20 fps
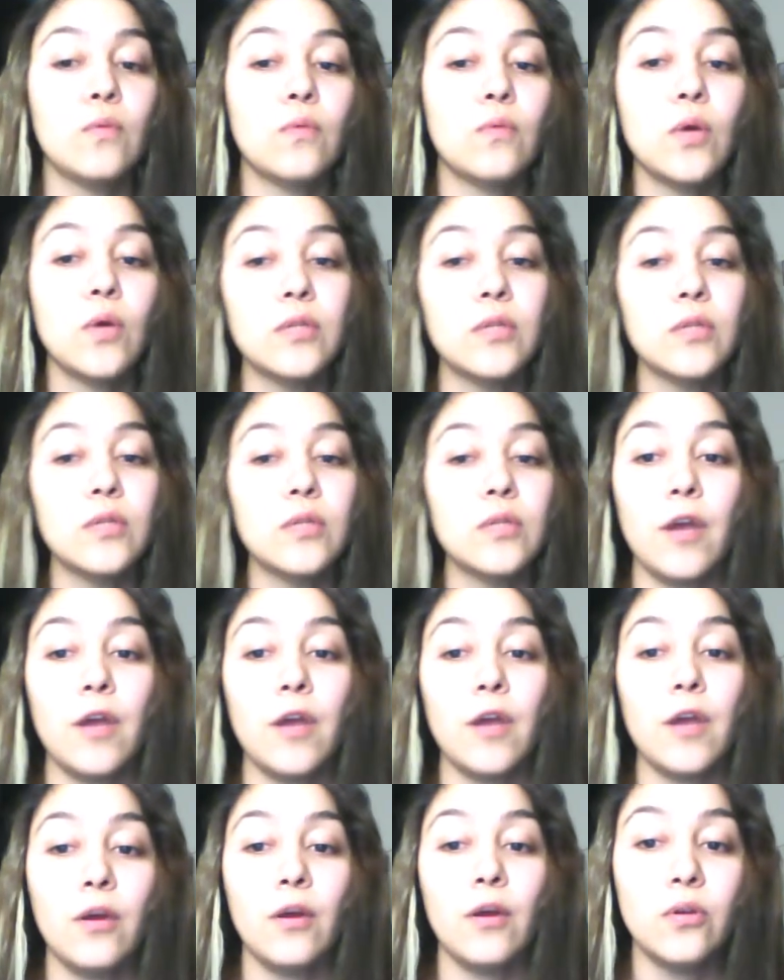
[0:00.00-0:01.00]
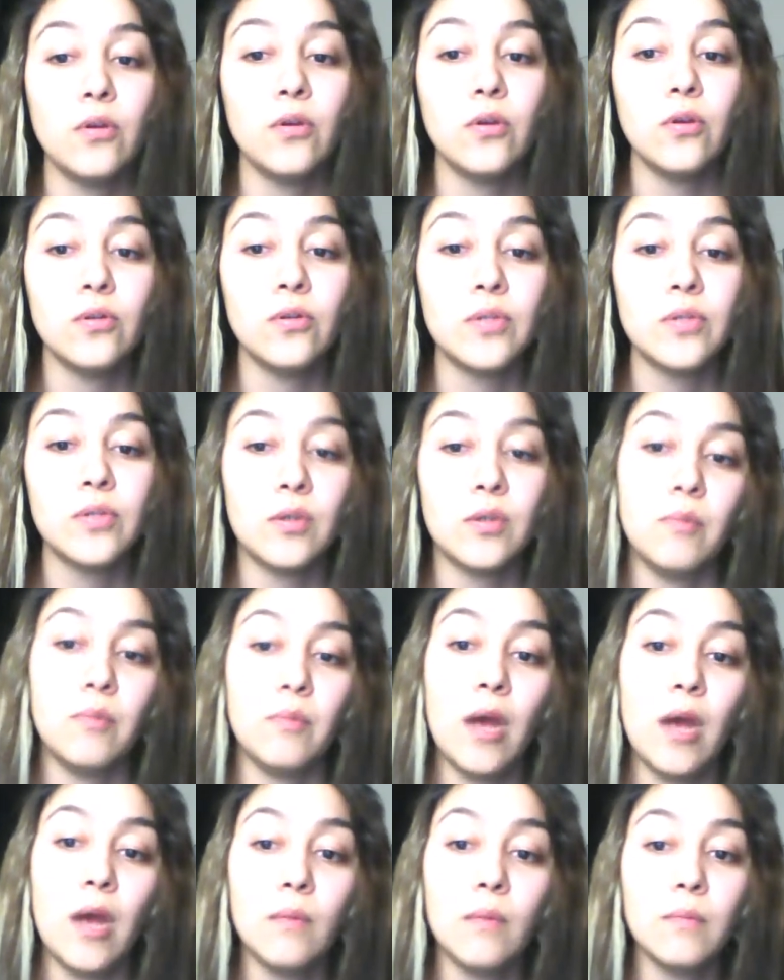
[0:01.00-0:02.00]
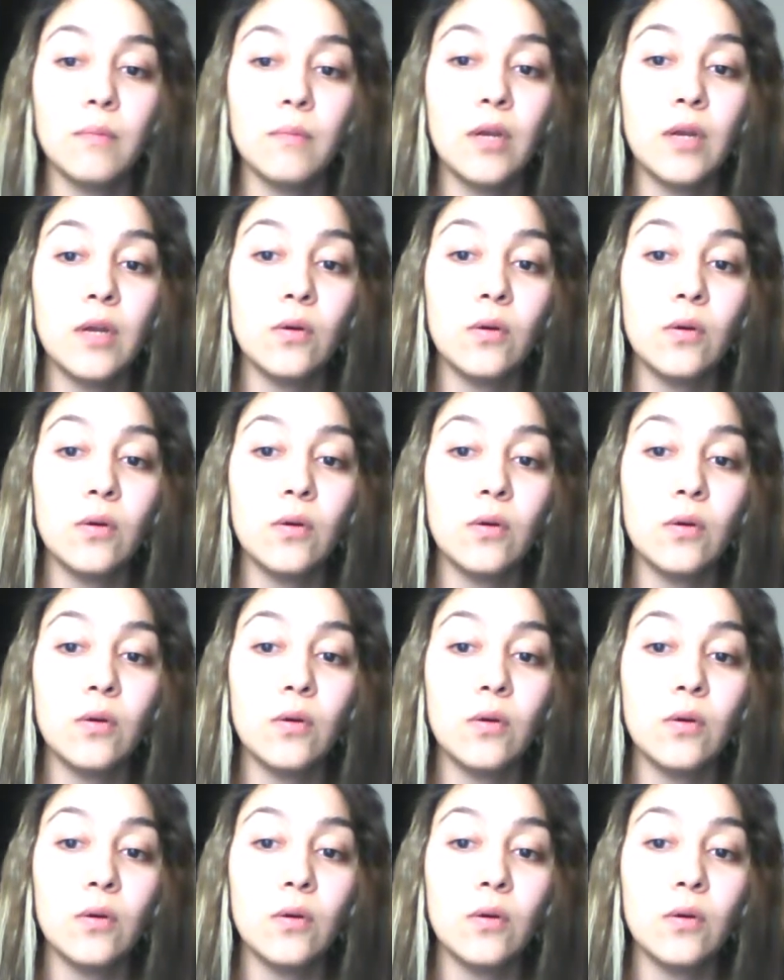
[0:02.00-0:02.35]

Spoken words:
rosemary oils or peppermint